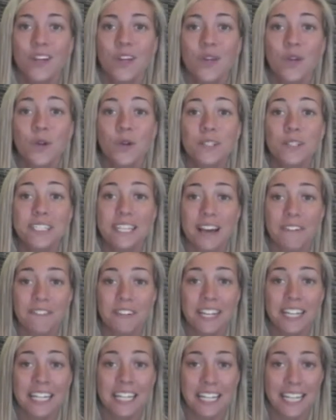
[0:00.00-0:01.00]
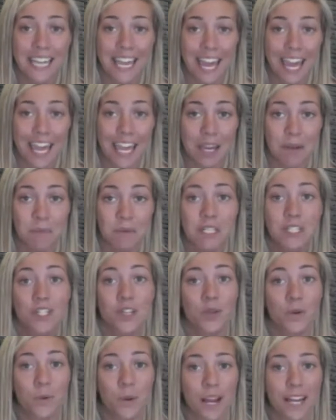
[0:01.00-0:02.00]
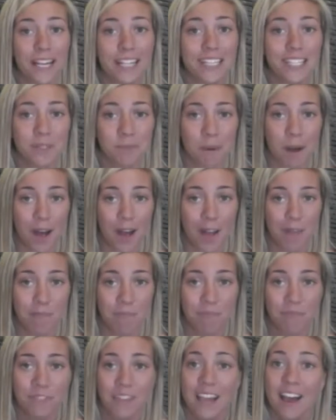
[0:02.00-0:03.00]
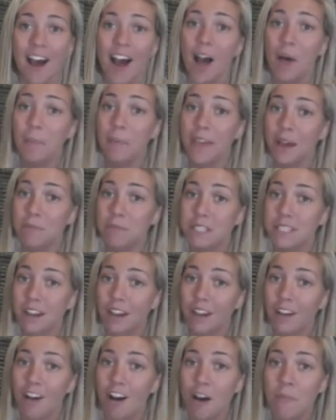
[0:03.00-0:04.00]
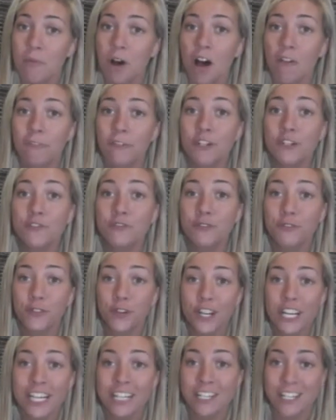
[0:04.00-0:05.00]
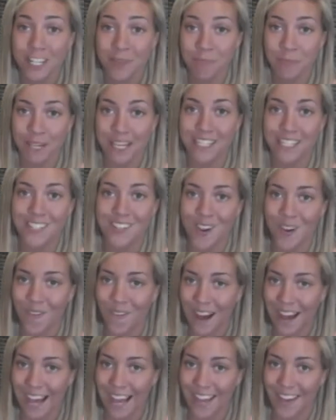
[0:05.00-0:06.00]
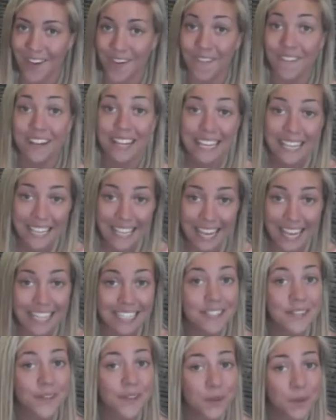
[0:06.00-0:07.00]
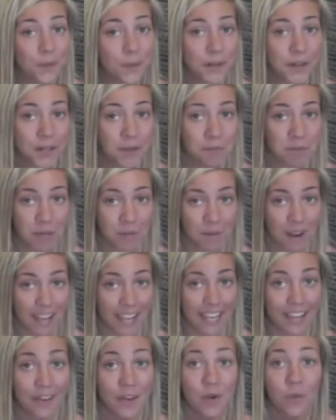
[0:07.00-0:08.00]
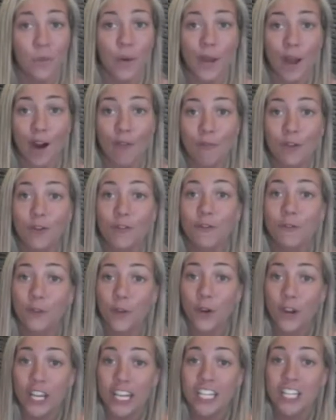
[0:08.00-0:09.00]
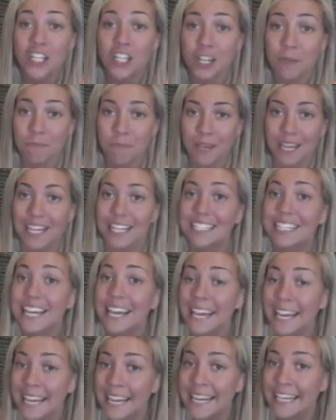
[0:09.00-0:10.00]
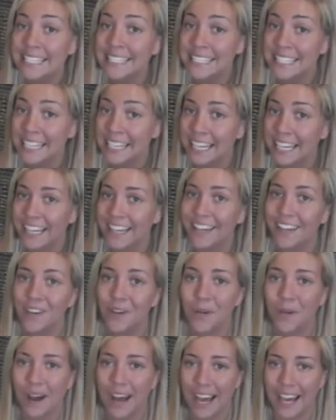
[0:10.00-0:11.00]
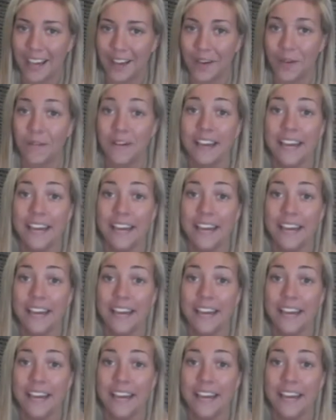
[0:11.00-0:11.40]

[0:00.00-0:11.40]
You definitely came to the right spot. Hubcaps.com offers free shipping to Ohio. Yes, you heard me right. We offer free shipping to any city in Ohio,